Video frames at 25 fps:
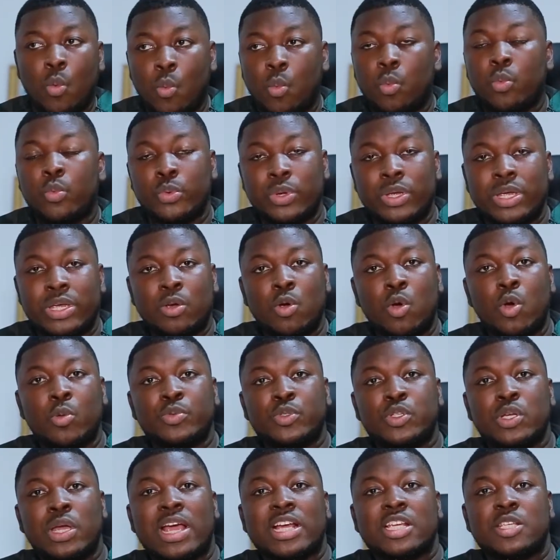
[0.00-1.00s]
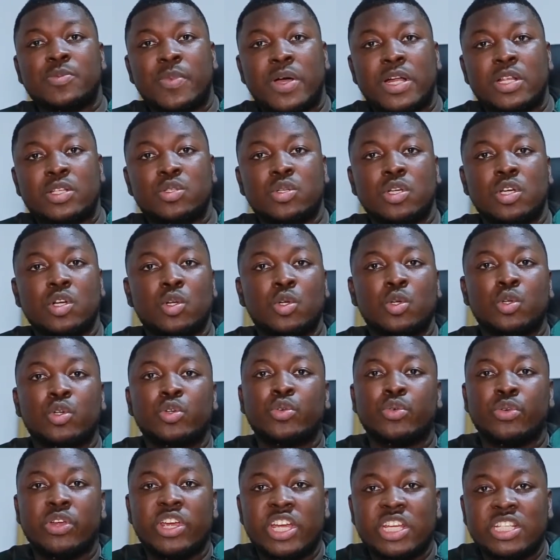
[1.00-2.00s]
we hope to expand to
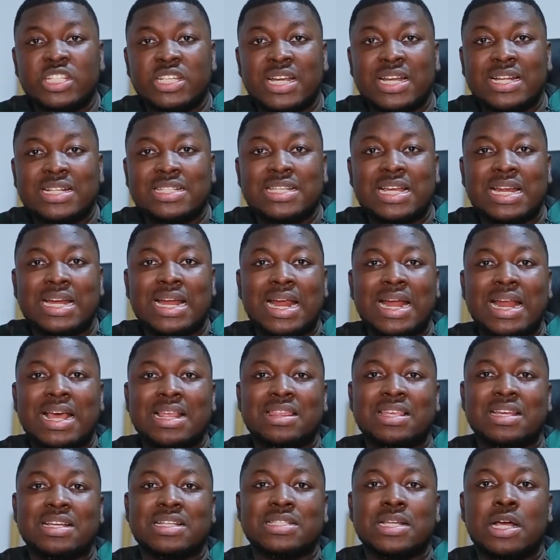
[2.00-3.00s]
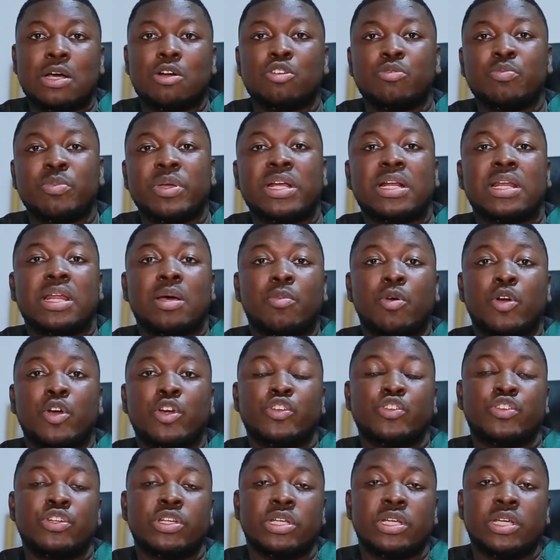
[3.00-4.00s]
include reagents and other things that would make
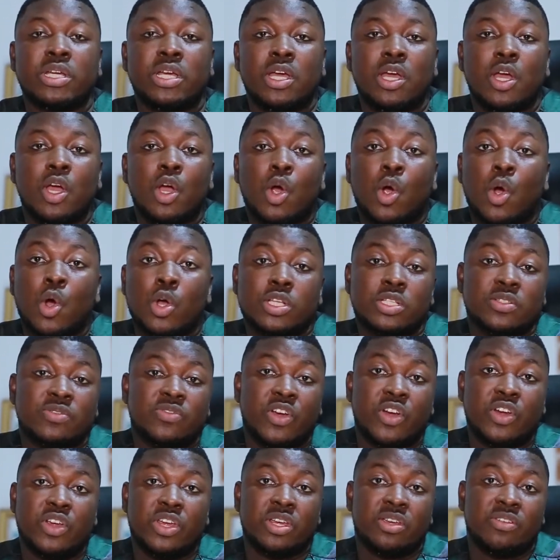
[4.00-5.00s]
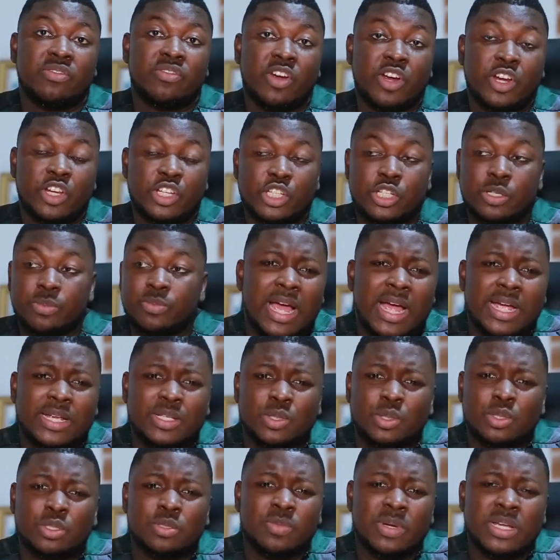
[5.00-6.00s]
laboratory costs very, very cheap. I
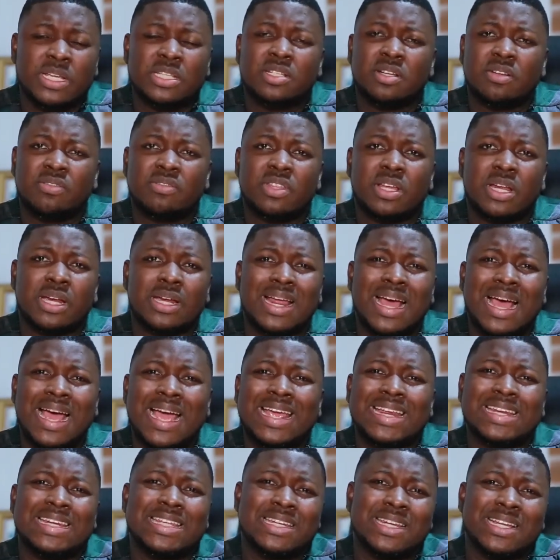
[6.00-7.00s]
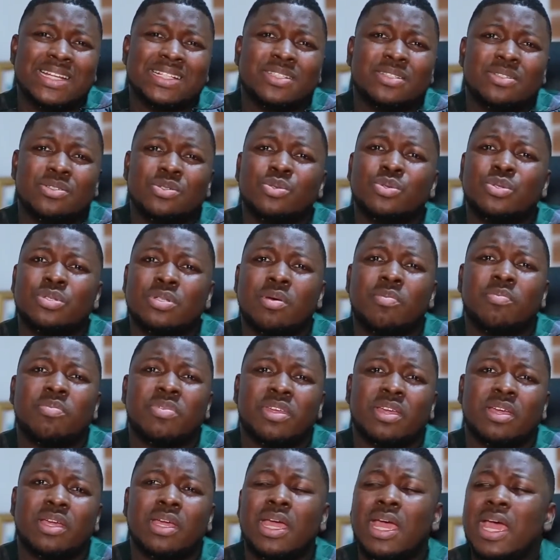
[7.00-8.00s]
told myself that I needed to do
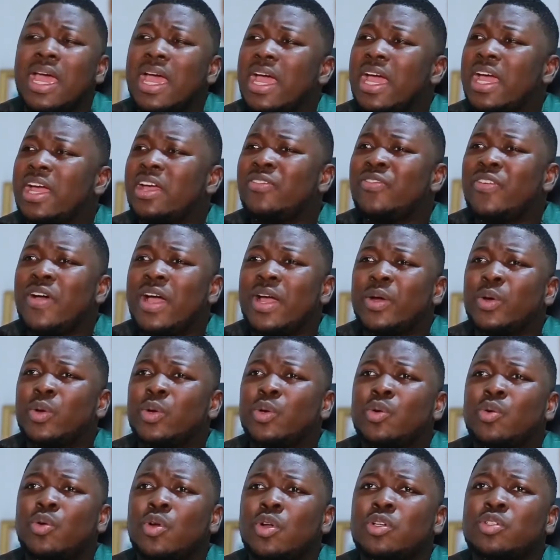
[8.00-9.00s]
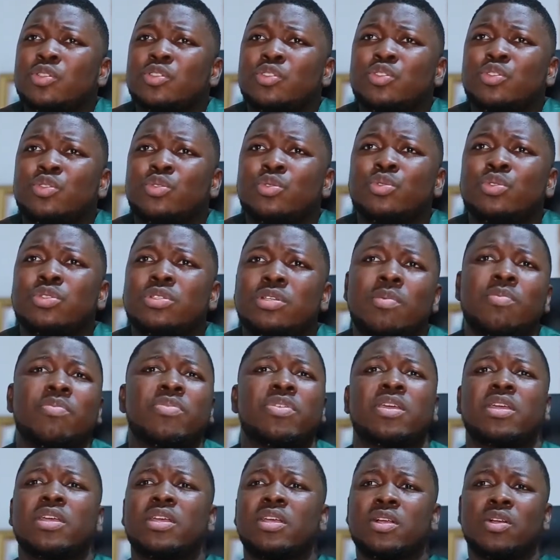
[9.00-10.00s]
something. If I could not do
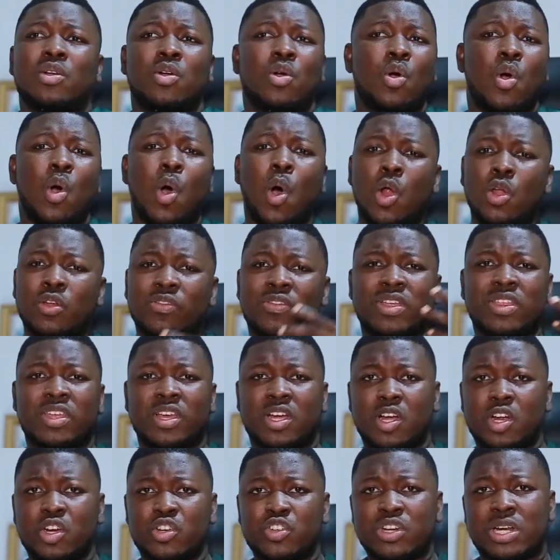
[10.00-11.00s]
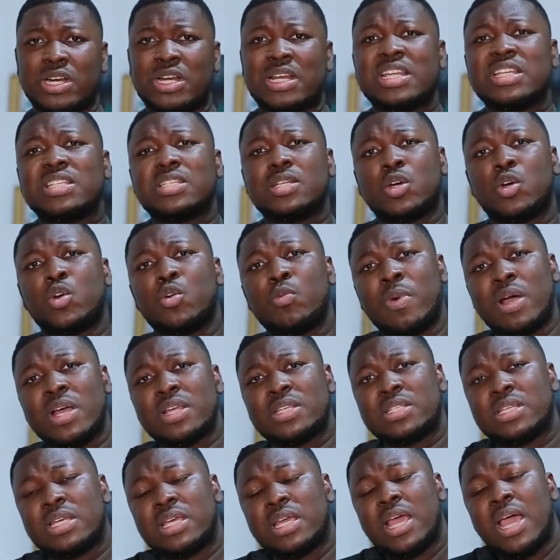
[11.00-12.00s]
something all over the country, at least in
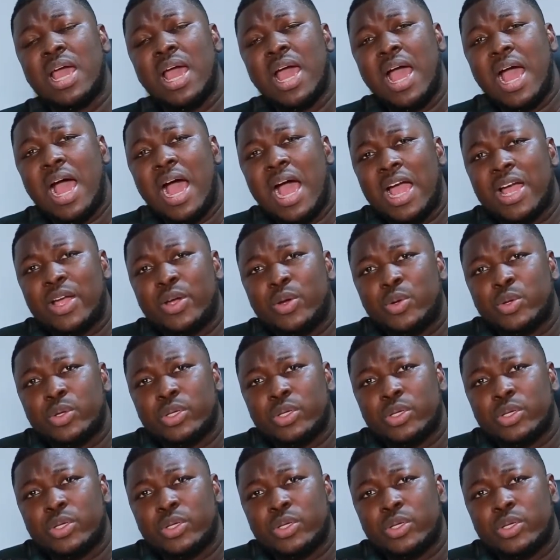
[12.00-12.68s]
Kumasi, I